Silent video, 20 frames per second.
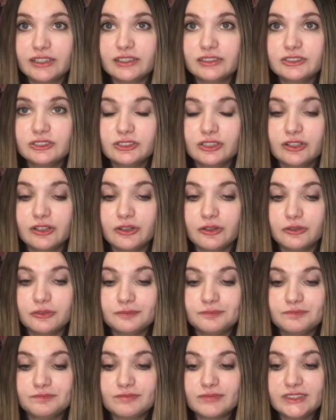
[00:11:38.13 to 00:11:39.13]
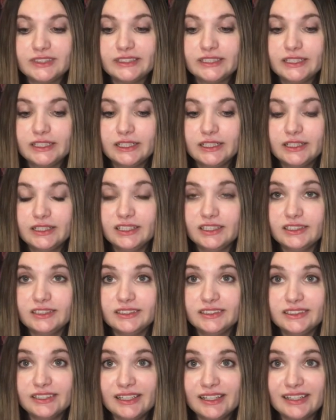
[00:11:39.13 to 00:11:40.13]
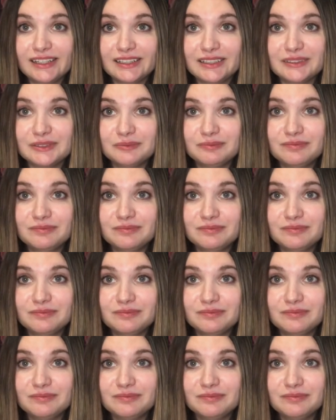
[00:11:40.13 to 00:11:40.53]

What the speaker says: So yeah,